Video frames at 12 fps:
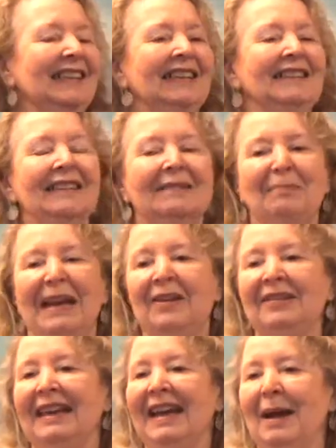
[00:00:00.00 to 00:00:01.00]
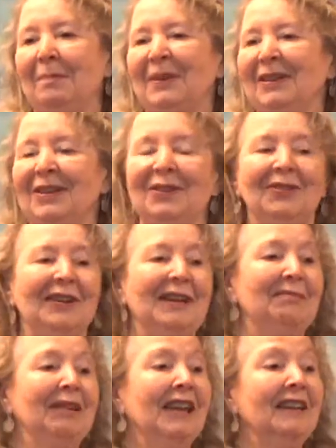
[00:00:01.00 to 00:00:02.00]
That's bound to happen that you
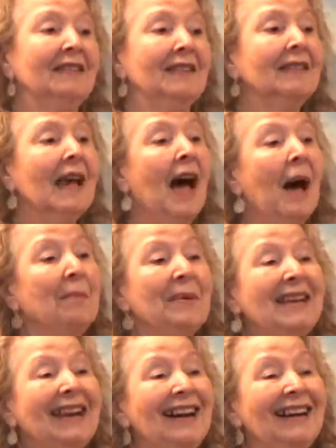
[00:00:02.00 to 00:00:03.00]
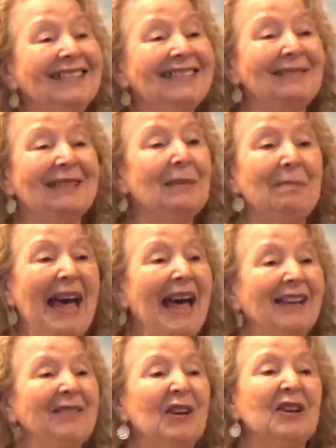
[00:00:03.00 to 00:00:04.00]
trade places because the
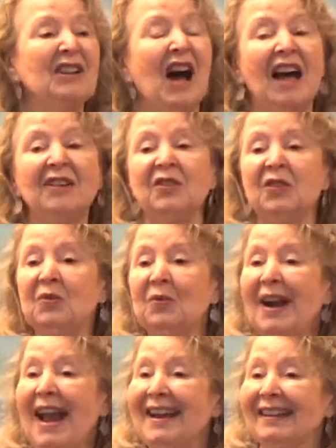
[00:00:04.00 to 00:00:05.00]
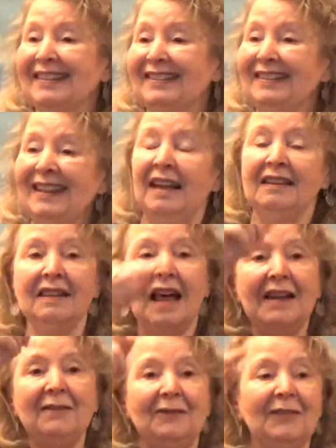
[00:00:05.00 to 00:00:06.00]
paths are not direct.
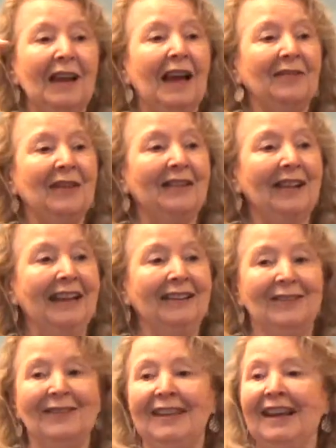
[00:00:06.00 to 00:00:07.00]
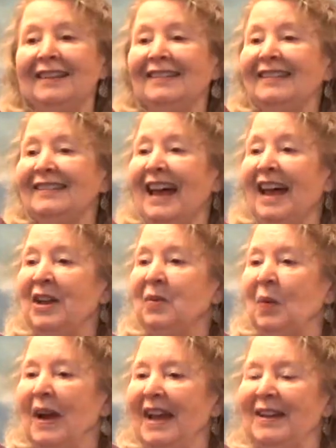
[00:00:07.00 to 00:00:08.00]
Life, as I like to say, is a
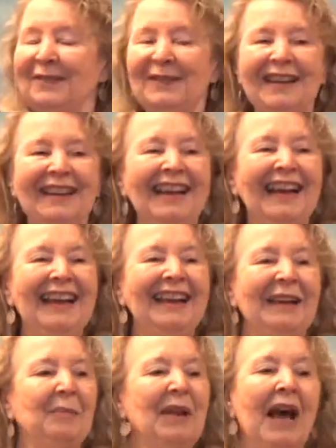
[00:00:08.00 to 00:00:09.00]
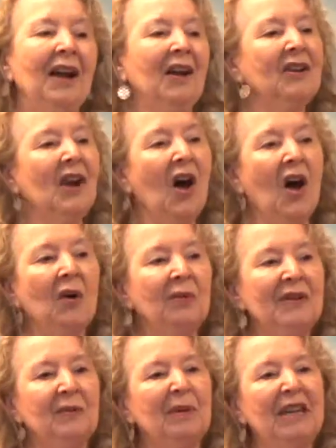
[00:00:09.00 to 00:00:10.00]
sine wave. And I'm not going to
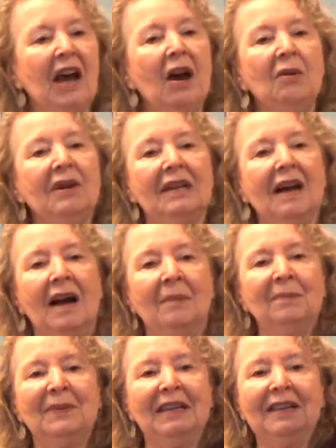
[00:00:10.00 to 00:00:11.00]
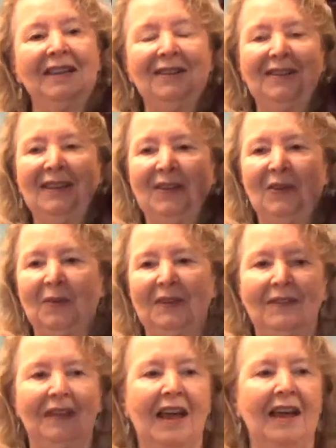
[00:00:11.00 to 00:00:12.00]
always be going up in a
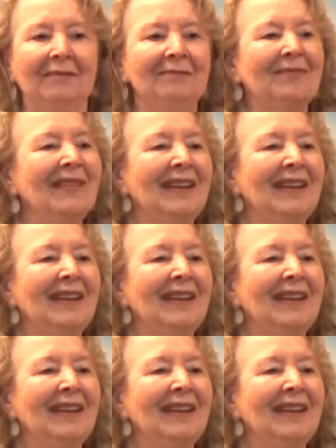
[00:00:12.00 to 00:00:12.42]
continuous line